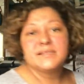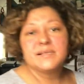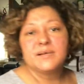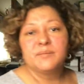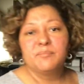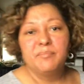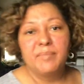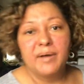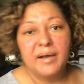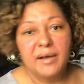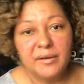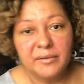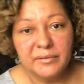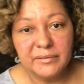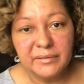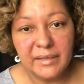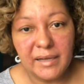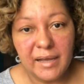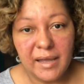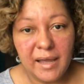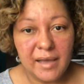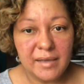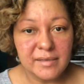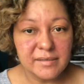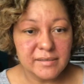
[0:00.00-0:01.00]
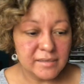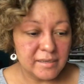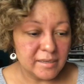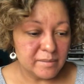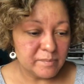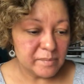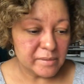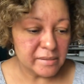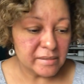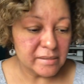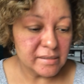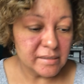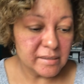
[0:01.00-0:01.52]
about the Haslam
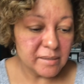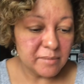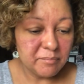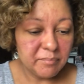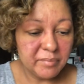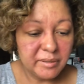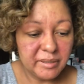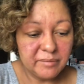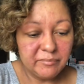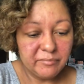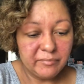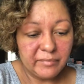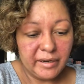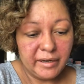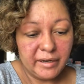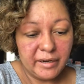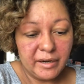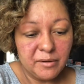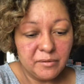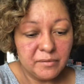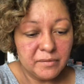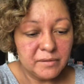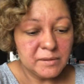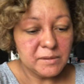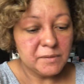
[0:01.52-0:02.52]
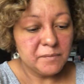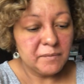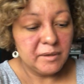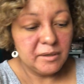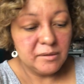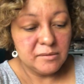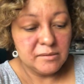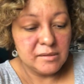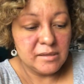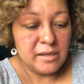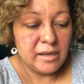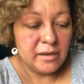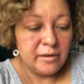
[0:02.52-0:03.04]
system, but right now this video
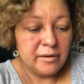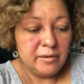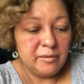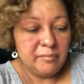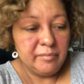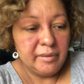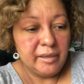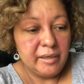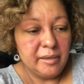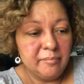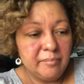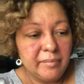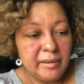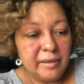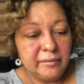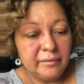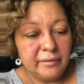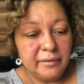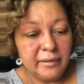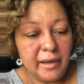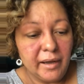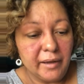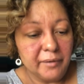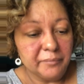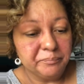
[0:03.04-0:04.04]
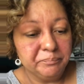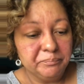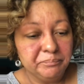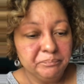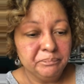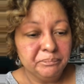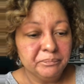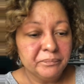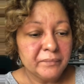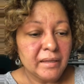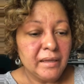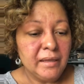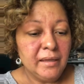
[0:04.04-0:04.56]
is not going to be about that.
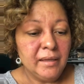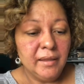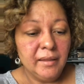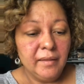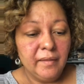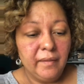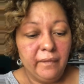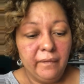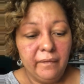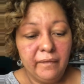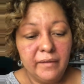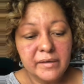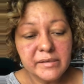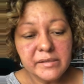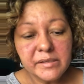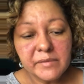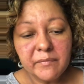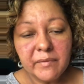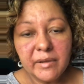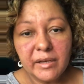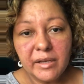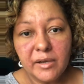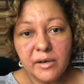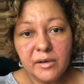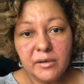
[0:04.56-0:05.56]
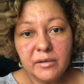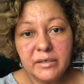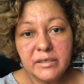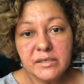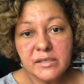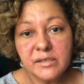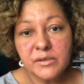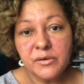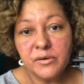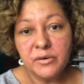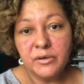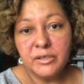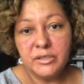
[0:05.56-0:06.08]
This video is
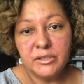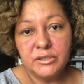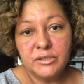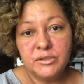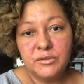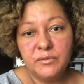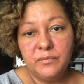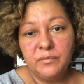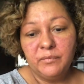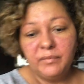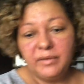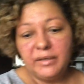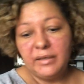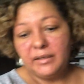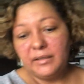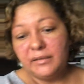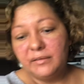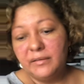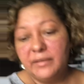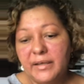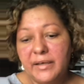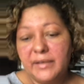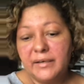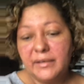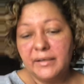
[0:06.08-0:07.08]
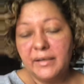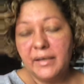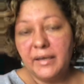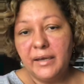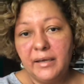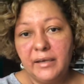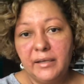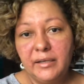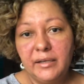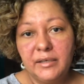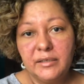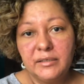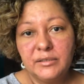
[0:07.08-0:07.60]
going to be
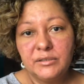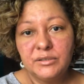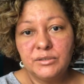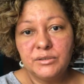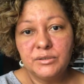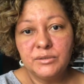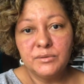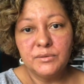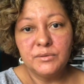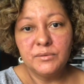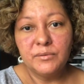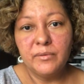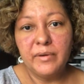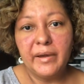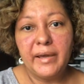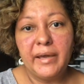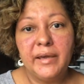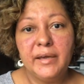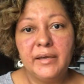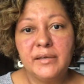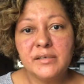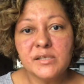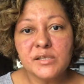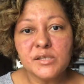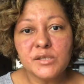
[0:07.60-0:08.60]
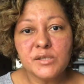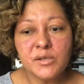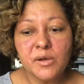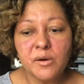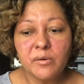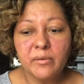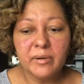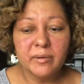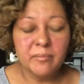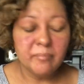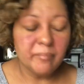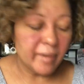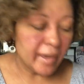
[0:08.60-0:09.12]
dedicated to a
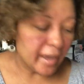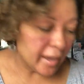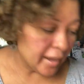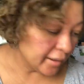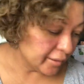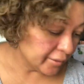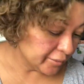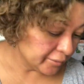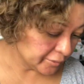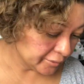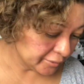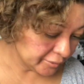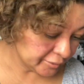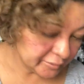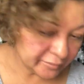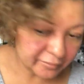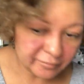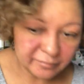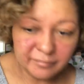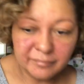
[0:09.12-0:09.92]
sewing pattern,